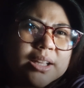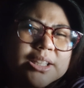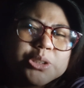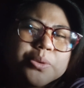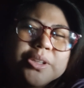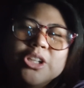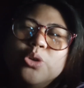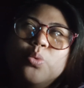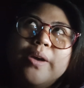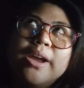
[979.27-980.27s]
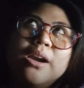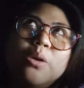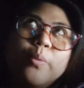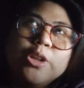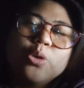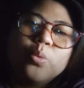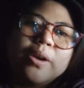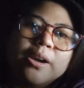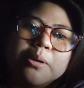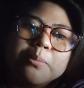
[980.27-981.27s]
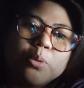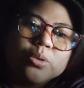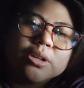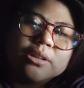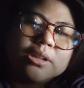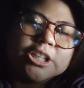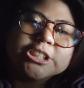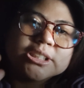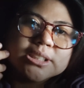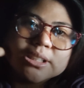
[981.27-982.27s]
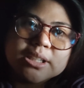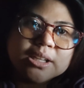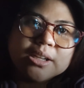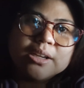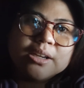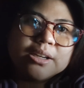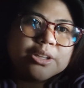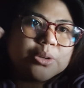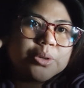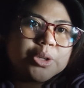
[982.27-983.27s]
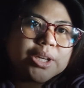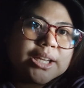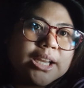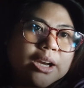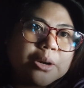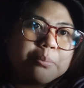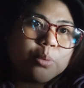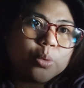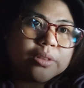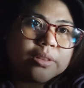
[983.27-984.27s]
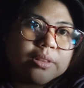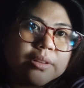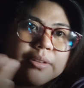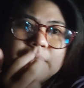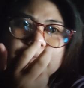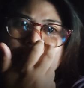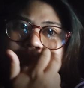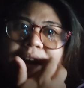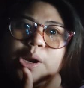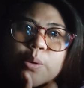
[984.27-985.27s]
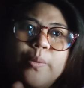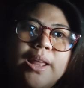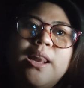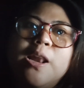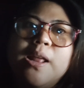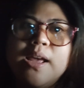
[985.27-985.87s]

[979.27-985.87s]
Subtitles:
At least when you wear a bone conduction, you know, you can hear both very well,